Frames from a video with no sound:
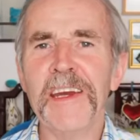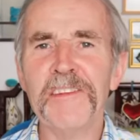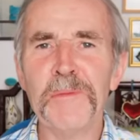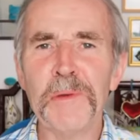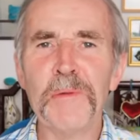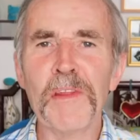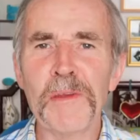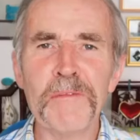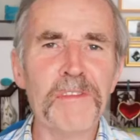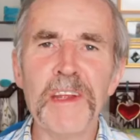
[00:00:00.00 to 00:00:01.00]
and to be
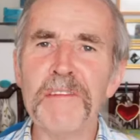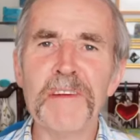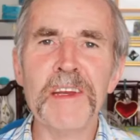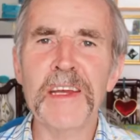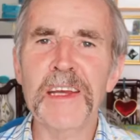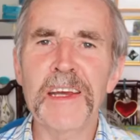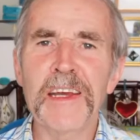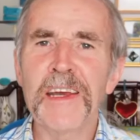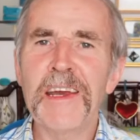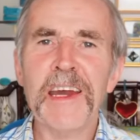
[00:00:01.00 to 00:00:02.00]
with him forever.
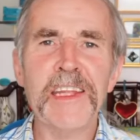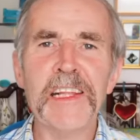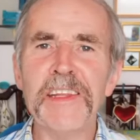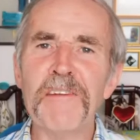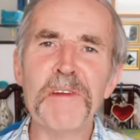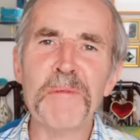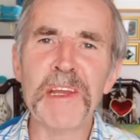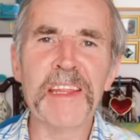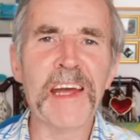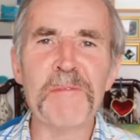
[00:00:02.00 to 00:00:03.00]
And he'll never
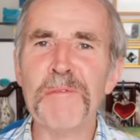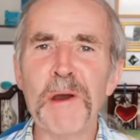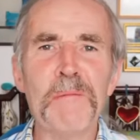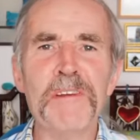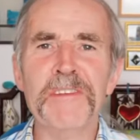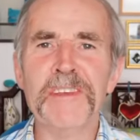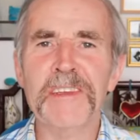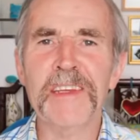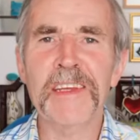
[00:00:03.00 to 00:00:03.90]
break that promise.